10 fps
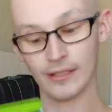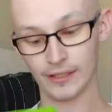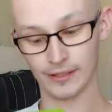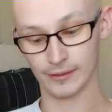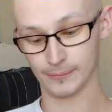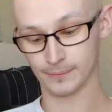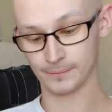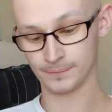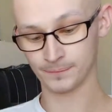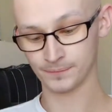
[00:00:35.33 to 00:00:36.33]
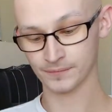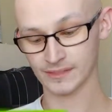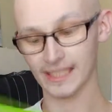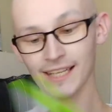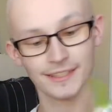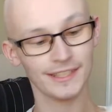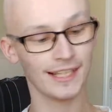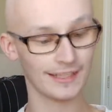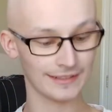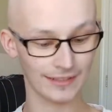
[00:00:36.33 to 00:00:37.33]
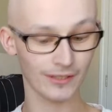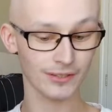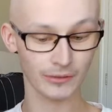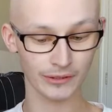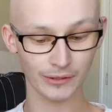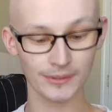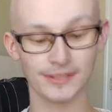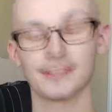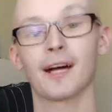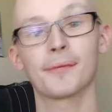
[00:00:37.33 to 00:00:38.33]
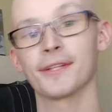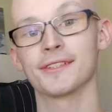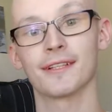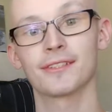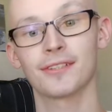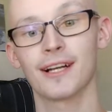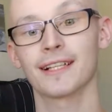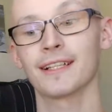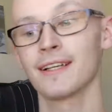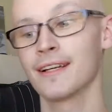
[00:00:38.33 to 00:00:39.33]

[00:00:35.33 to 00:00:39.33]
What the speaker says: It also includes the Top Gear test track,